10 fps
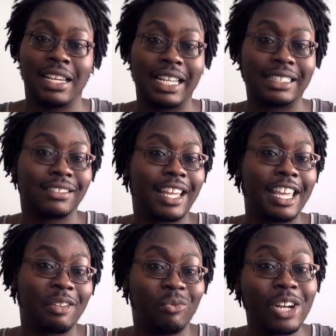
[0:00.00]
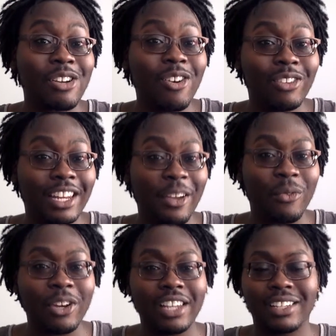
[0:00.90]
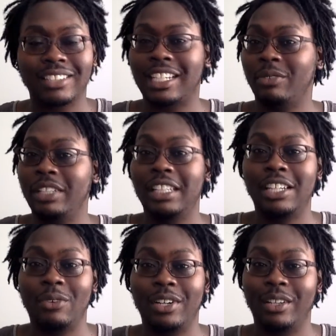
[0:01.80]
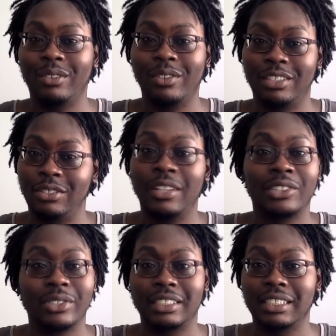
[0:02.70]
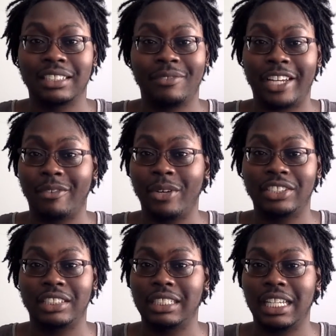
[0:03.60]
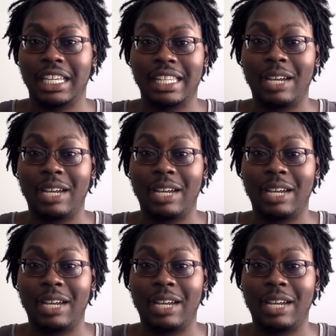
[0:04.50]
That's like one goal that I want, because I really don't want to go through the 265 questions again.